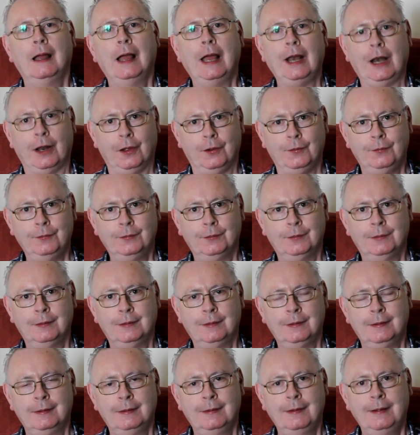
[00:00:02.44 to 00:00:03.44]
Hello,
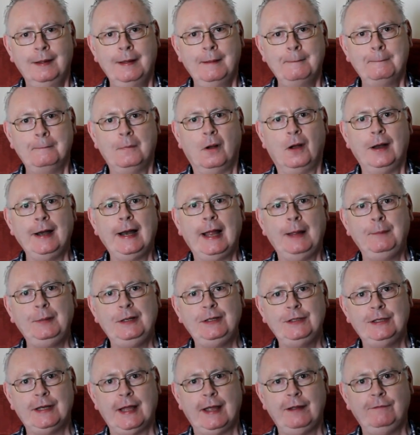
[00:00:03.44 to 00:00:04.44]
my name
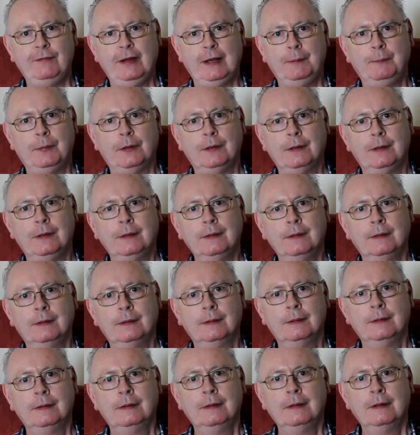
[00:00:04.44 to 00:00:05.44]
is David Byrne
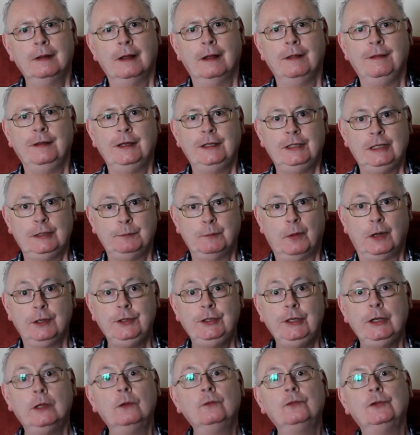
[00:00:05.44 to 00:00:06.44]
and this is my
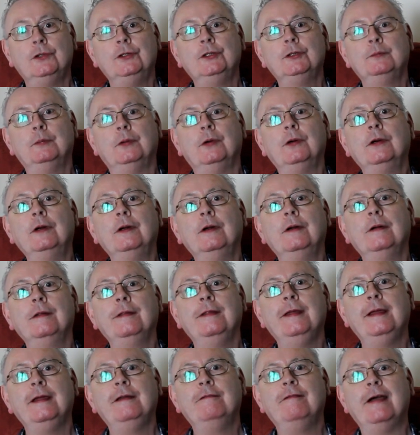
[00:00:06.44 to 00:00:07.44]
children's book,
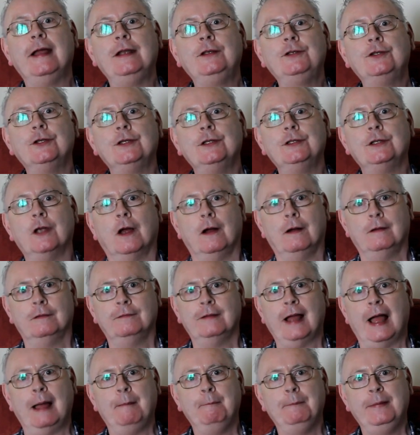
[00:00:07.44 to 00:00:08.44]
The Adventures
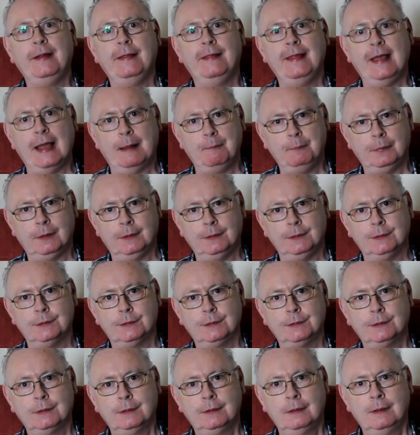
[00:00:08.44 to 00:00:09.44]
of Amby the
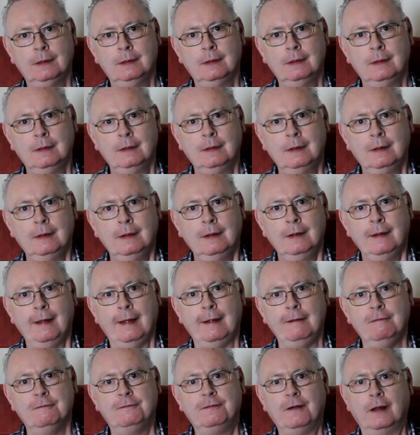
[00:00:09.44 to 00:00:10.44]
Ambulance.
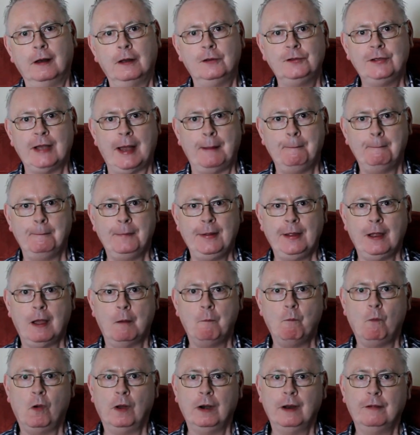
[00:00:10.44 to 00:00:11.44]
It follows Amby
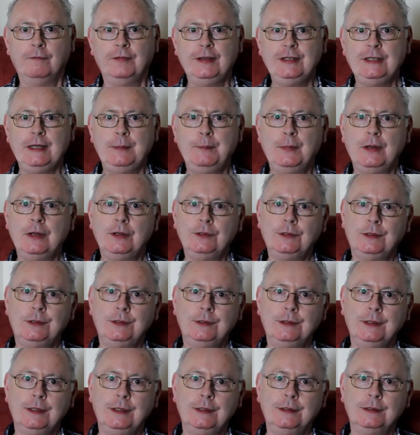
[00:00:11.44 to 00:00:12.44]
on one of his
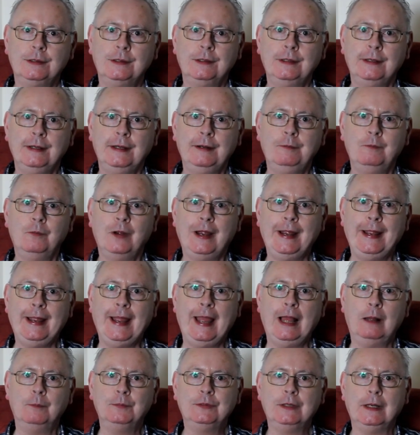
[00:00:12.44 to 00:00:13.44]
emergencies in where he
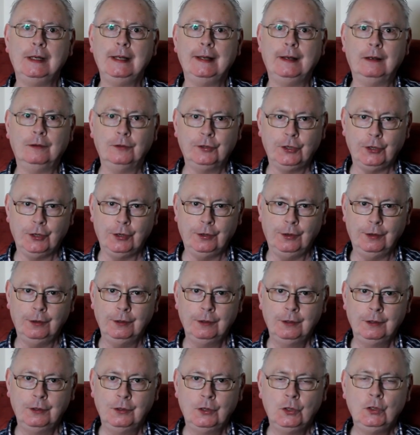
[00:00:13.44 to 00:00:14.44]
helps a little
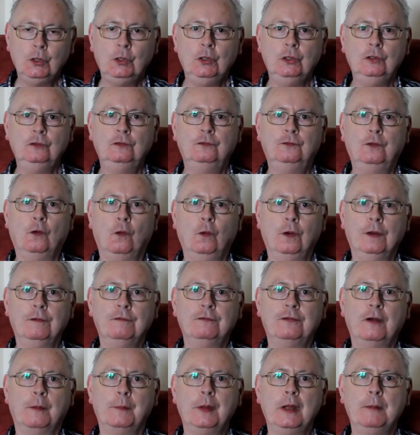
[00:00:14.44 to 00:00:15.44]
girl who's
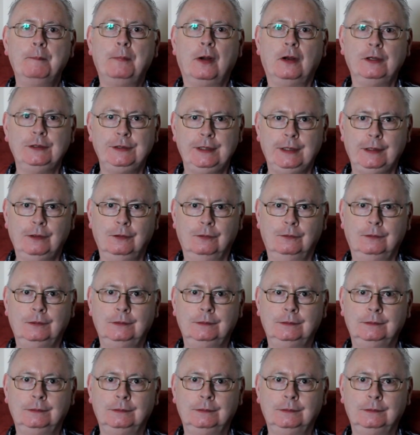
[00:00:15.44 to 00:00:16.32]
fallen from her bicycle.